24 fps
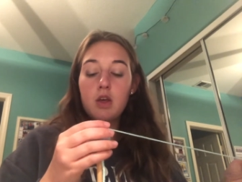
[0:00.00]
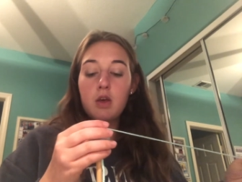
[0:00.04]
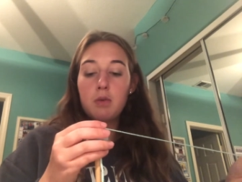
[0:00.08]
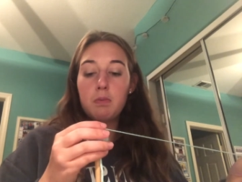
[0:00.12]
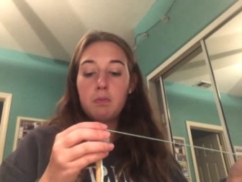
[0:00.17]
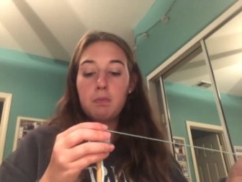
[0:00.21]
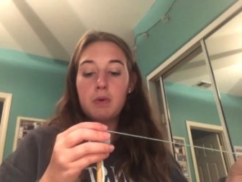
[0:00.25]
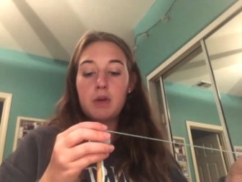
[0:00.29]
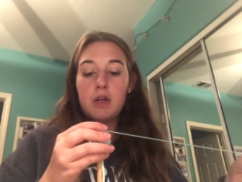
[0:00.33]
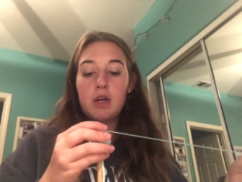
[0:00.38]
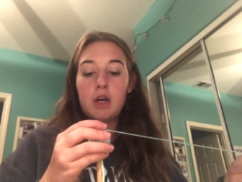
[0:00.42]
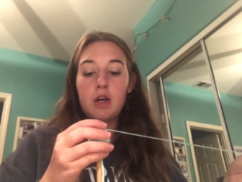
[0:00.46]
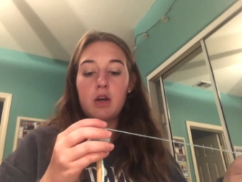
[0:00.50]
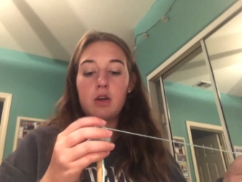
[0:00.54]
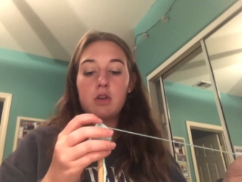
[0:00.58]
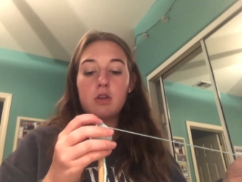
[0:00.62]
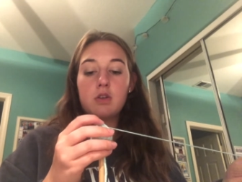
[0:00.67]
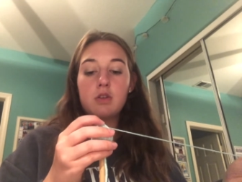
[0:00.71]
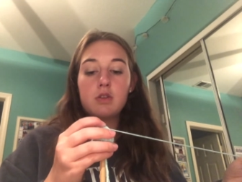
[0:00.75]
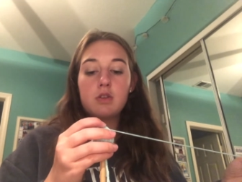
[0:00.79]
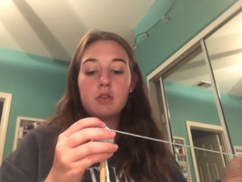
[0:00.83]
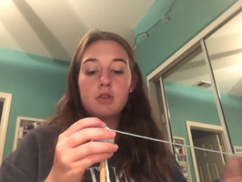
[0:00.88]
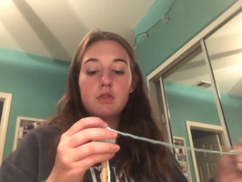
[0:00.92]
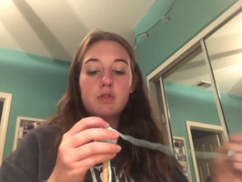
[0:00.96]
But yeah.
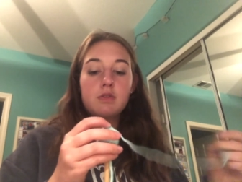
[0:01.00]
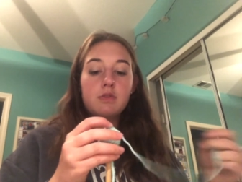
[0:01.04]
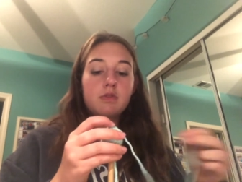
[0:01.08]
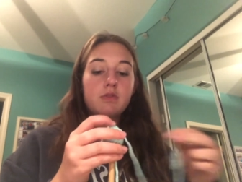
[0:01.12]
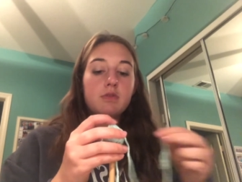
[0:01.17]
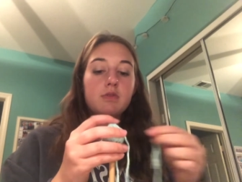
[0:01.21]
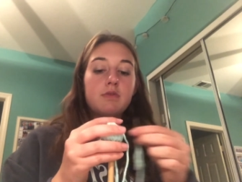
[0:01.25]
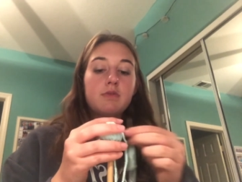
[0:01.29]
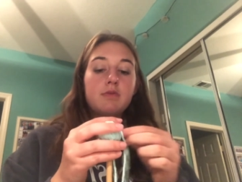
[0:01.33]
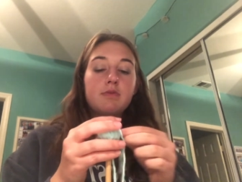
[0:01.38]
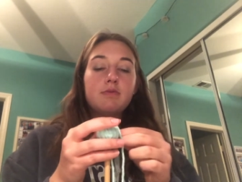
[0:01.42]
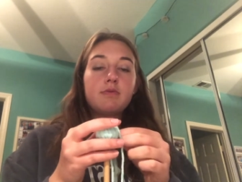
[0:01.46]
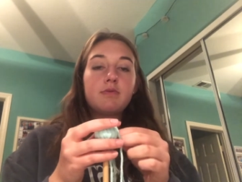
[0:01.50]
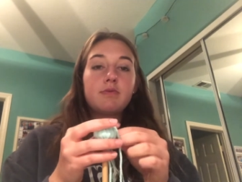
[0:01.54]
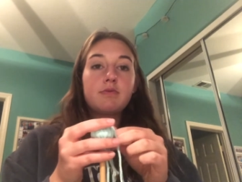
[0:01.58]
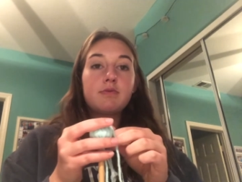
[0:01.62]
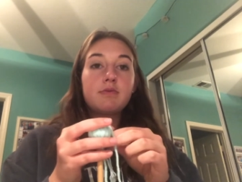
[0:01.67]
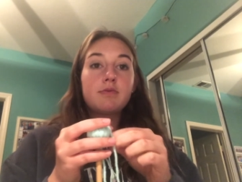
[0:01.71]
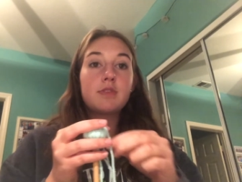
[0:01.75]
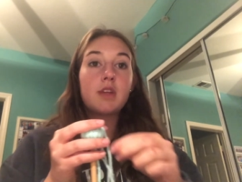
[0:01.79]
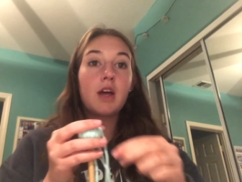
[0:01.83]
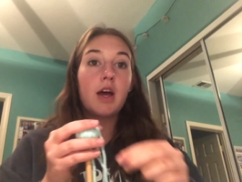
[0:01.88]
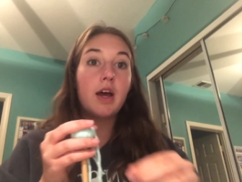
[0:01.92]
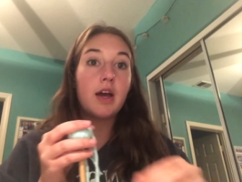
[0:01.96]

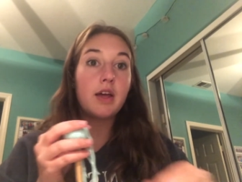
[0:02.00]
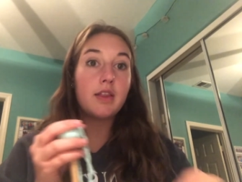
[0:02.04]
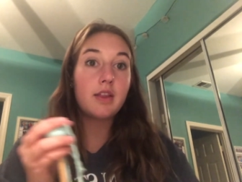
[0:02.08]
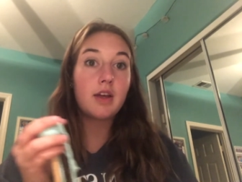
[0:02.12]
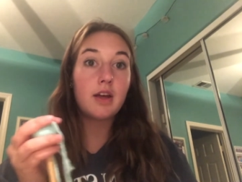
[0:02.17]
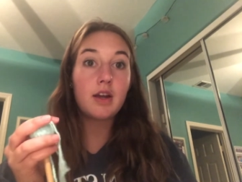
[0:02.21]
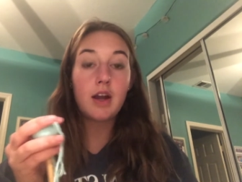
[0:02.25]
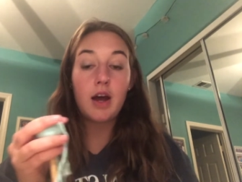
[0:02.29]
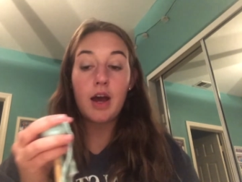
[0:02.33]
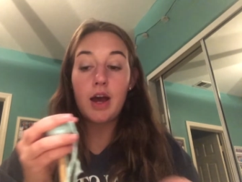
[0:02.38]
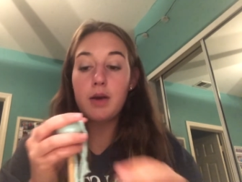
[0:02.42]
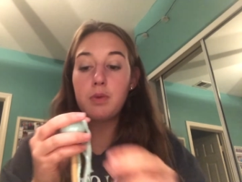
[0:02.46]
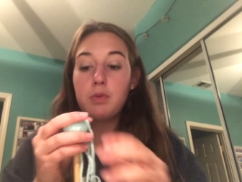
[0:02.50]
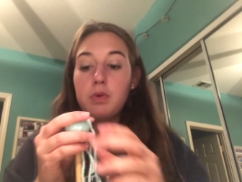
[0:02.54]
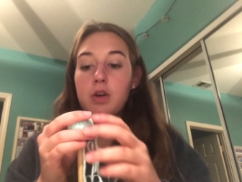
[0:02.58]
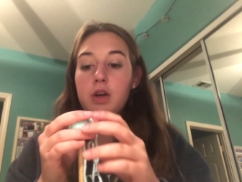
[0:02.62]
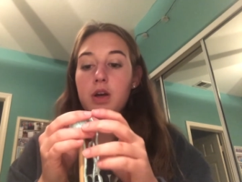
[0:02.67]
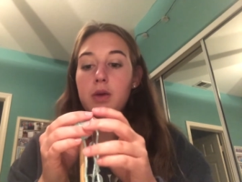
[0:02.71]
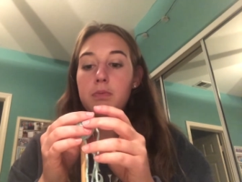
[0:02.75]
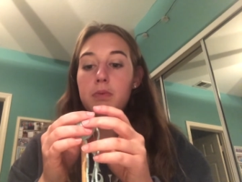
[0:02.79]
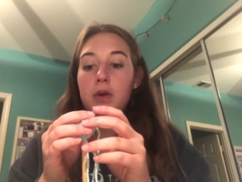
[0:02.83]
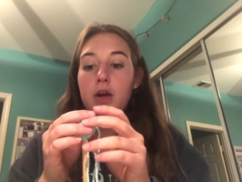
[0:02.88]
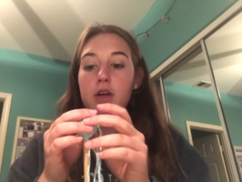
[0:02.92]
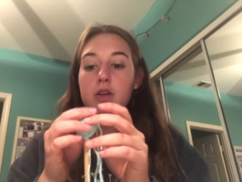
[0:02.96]
And then I will
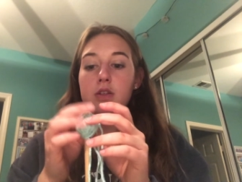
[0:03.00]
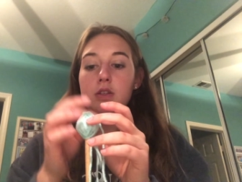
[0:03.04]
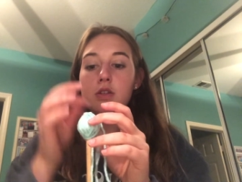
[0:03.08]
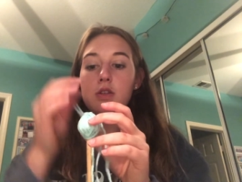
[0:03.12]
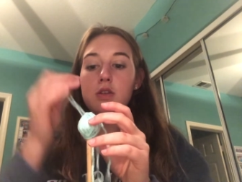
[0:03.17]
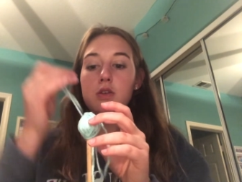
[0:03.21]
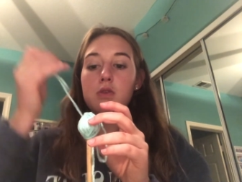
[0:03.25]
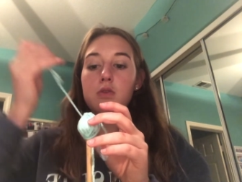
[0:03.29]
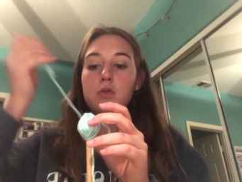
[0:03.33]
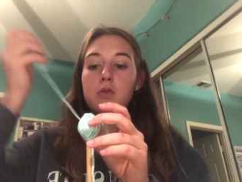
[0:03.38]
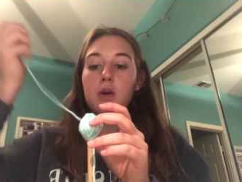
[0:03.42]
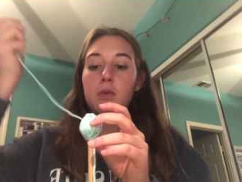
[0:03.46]
come back to you.